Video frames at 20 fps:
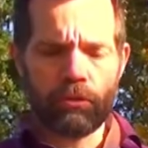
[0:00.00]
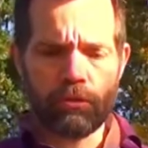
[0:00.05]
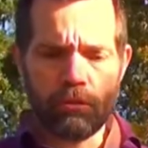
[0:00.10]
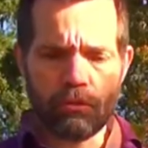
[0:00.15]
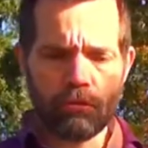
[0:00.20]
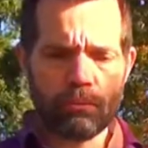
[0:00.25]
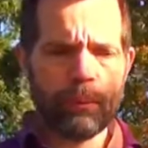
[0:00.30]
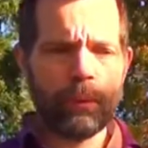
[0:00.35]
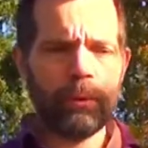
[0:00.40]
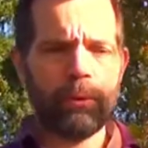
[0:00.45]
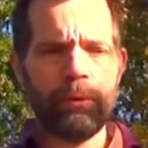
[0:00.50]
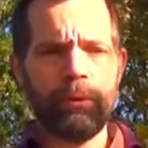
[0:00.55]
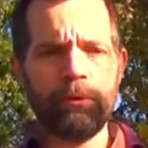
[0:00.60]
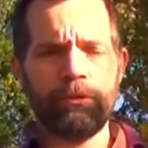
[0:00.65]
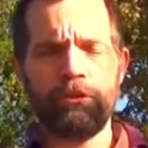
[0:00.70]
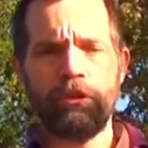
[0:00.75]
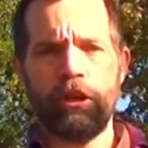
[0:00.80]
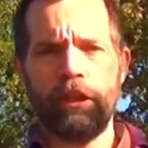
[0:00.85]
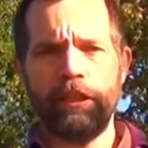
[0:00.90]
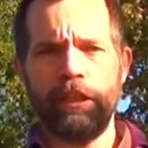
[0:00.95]
small
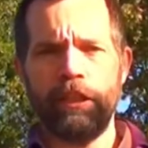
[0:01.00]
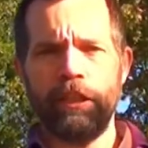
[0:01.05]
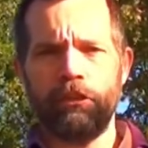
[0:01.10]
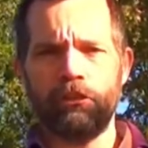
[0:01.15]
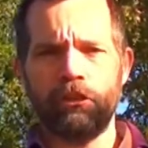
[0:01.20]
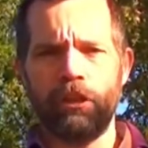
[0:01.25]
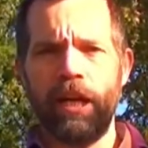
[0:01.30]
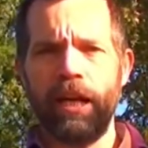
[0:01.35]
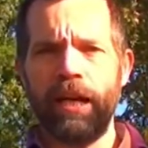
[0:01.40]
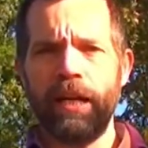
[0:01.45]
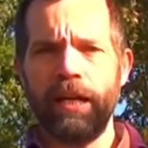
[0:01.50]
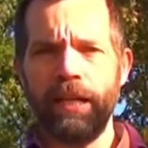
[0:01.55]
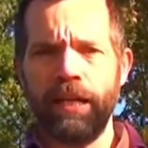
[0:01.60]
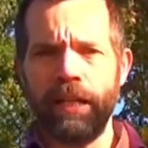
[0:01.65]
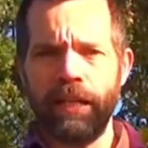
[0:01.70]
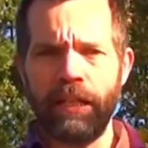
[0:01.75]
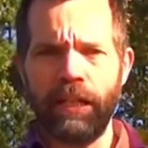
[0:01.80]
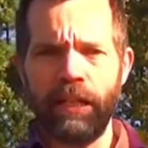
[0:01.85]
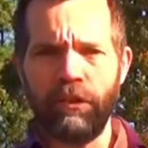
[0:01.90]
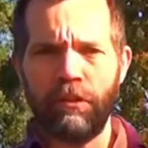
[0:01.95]
Chinese guy,
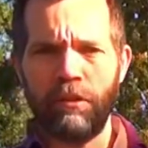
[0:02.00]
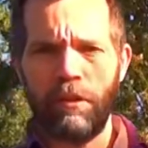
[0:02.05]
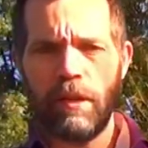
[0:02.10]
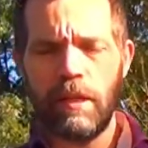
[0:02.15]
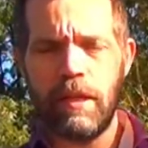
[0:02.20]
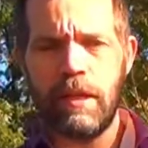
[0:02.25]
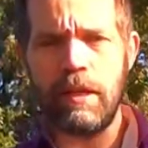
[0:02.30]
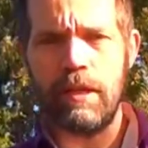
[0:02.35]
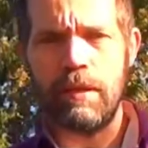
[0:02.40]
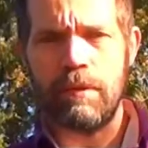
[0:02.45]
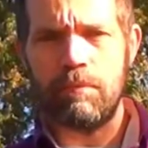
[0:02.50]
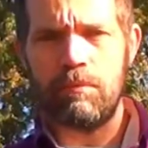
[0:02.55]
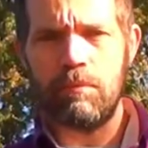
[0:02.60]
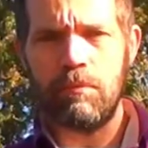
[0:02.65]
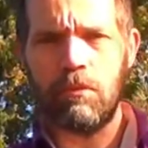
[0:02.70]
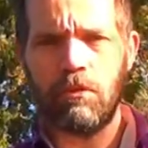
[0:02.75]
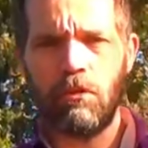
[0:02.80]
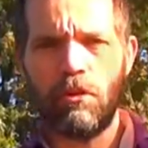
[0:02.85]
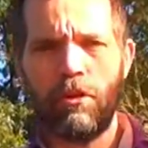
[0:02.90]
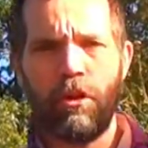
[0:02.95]
and he
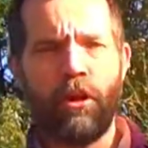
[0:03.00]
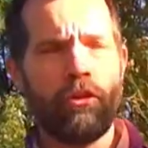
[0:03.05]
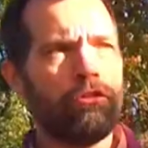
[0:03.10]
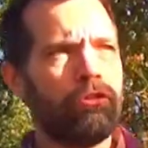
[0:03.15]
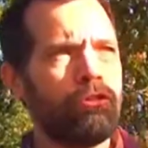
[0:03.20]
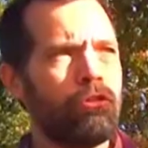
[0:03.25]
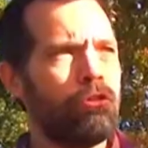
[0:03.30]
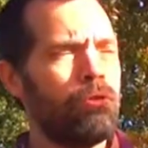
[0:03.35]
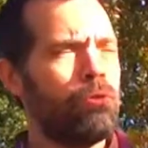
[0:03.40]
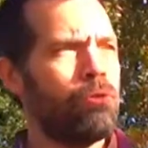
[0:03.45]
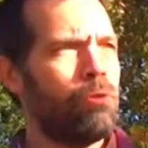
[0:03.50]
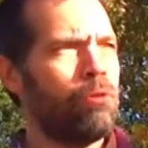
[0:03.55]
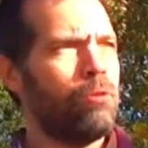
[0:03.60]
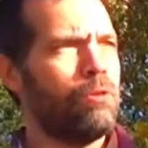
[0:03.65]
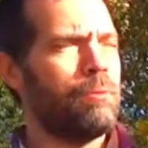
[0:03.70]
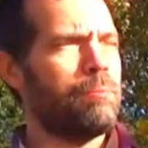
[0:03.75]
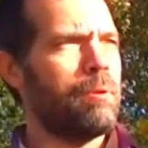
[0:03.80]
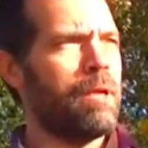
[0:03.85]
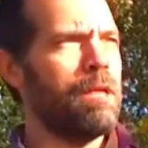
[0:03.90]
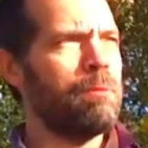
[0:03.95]
just took all
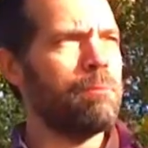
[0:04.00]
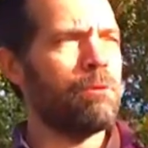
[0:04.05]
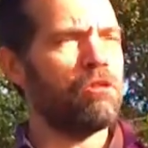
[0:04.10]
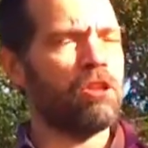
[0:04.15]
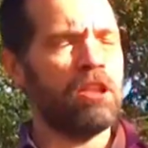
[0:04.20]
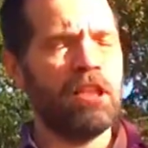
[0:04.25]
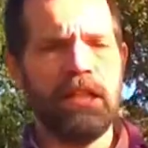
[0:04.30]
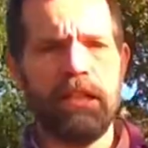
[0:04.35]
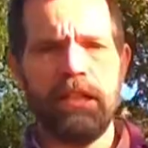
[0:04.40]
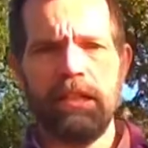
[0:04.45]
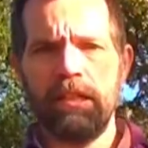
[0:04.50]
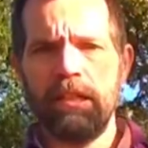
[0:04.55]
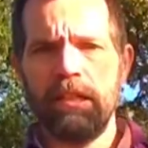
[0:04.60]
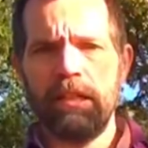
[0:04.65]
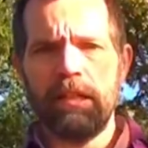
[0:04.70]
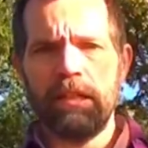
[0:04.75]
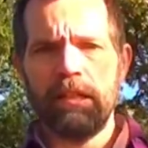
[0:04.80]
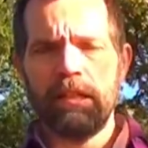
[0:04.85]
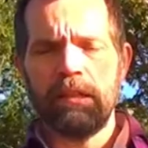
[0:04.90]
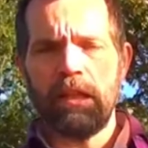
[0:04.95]
the Bibles, and
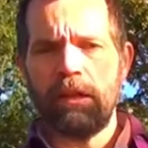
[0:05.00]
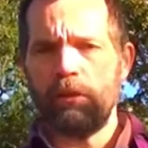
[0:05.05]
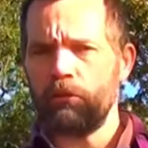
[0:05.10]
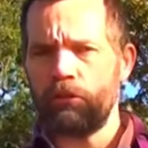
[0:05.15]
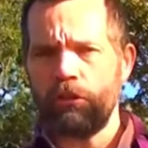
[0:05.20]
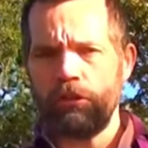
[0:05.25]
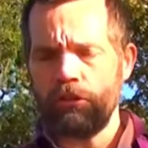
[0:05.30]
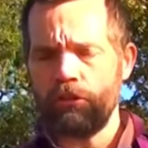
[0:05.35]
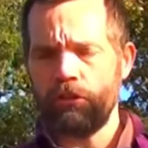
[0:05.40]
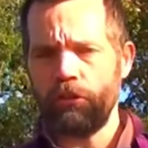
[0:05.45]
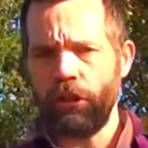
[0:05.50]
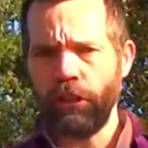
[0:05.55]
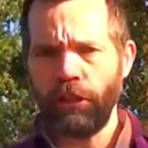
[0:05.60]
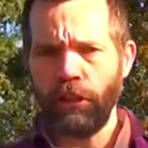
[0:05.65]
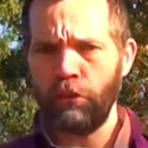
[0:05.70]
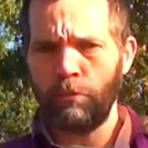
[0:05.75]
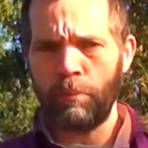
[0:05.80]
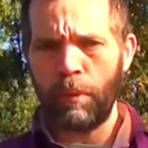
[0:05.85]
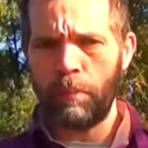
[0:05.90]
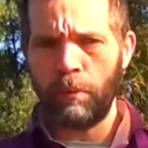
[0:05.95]
those
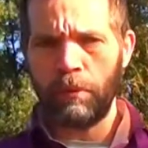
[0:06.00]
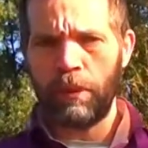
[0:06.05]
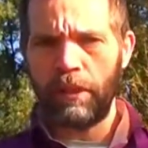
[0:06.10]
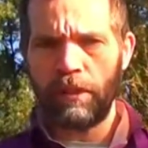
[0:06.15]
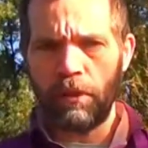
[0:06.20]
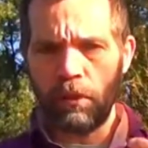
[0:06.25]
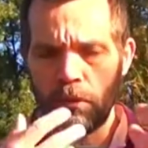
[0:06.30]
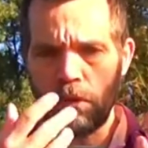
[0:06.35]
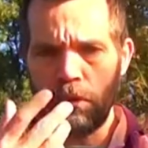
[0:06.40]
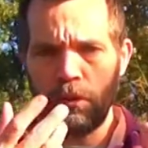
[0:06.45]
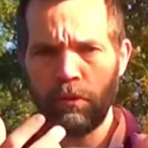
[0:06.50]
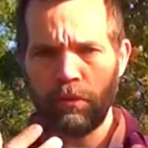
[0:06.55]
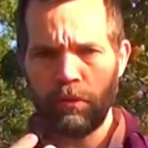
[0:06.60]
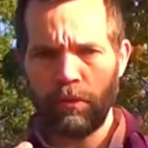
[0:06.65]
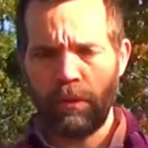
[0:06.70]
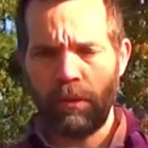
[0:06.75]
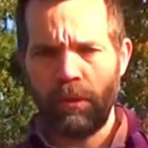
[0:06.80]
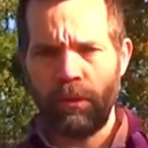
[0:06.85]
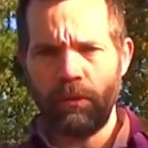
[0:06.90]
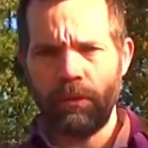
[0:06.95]
Chinese people, they don't
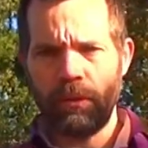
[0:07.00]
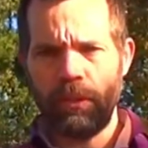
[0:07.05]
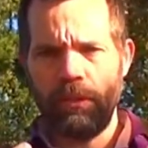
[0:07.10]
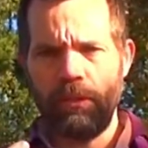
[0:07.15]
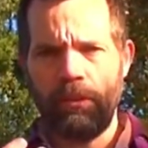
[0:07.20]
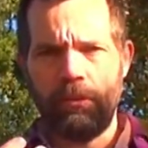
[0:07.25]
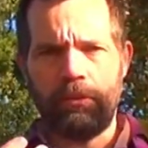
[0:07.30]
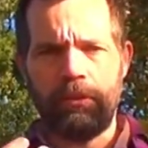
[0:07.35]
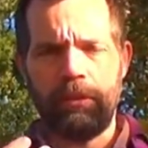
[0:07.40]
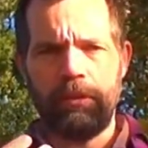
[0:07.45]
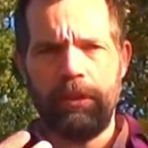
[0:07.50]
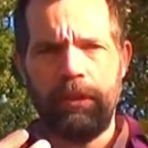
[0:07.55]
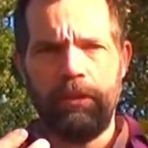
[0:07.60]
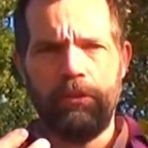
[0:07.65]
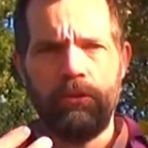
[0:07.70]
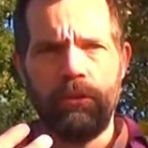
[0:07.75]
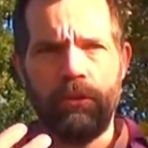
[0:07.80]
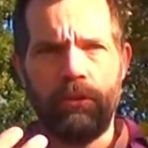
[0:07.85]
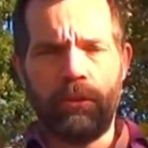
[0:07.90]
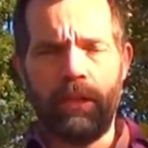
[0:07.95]
look
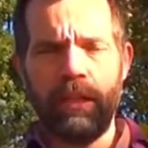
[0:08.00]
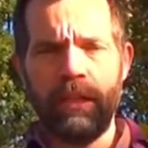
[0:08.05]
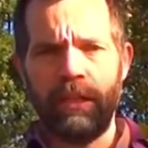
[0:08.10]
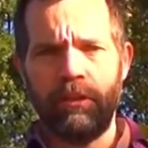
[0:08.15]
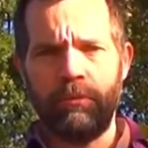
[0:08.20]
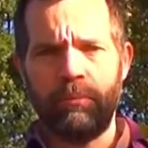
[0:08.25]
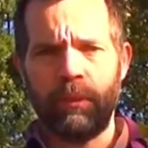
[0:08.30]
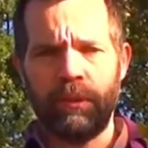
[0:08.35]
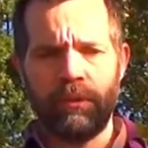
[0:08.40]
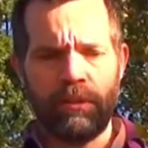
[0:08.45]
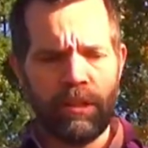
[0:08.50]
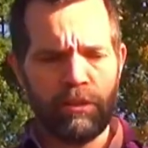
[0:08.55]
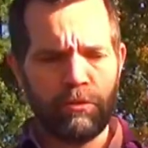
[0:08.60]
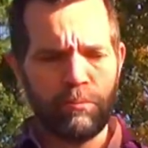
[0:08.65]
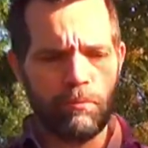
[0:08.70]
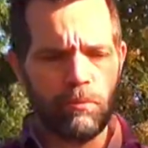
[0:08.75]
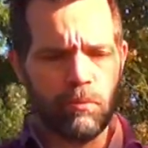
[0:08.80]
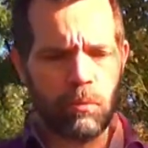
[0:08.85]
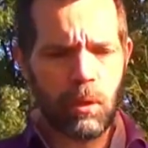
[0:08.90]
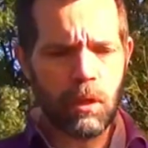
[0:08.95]
into your eyes. But this
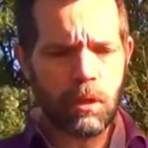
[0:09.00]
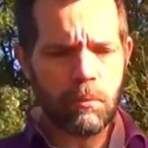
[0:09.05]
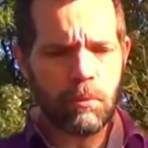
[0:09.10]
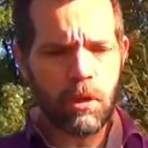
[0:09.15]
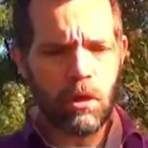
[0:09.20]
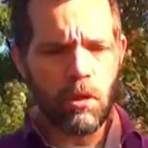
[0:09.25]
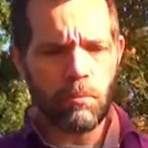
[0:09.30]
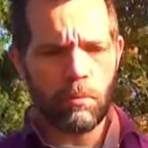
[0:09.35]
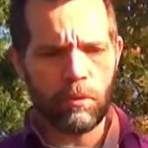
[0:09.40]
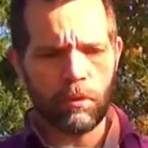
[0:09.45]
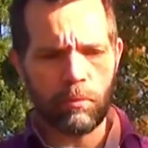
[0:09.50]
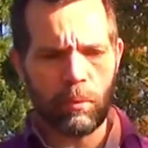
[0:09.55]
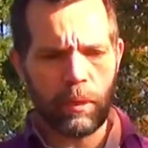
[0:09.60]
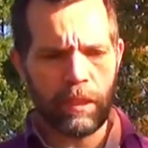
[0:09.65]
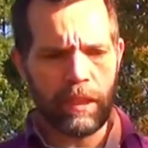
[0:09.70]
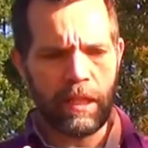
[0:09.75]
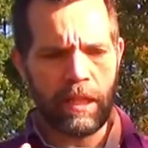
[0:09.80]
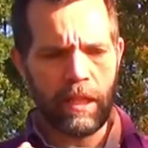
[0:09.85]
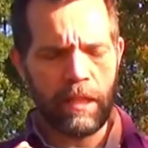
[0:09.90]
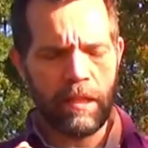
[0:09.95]
one moment
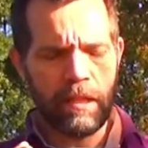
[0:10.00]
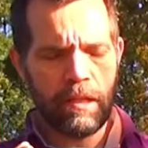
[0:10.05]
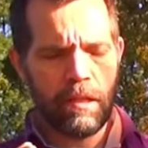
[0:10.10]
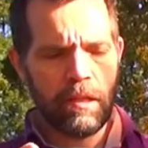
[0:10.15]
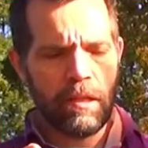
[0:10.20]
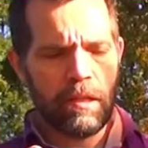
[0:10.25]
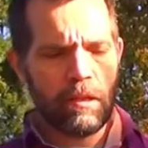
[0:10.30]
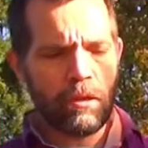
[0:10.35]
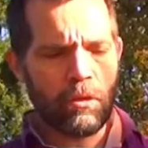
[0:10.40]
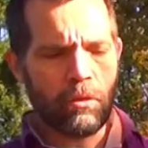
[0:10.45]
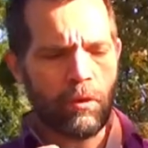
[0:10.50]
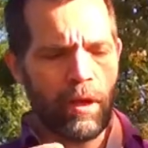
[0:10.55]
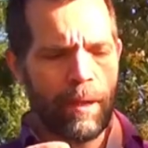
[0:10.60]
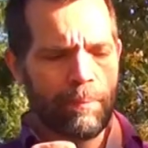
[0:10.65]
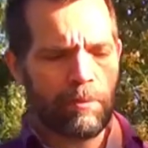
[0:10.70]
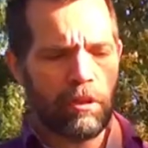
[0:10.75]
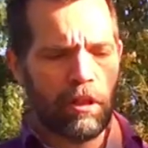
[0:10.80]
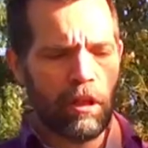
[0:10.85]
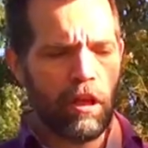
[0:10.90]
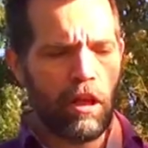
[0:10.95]
when he
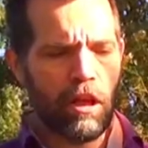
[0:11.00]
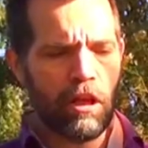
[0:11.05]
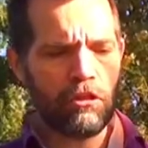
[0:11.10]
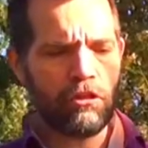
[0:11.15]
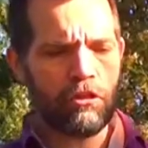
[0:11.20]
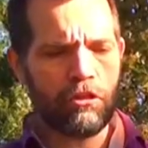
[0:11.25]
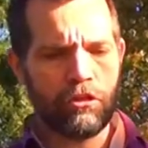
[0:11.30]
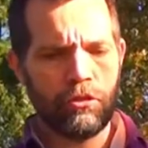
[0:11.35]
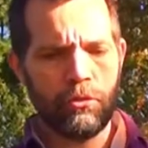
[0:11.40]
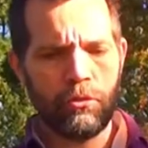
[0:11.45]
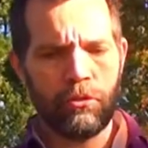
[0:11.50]
grabbed the last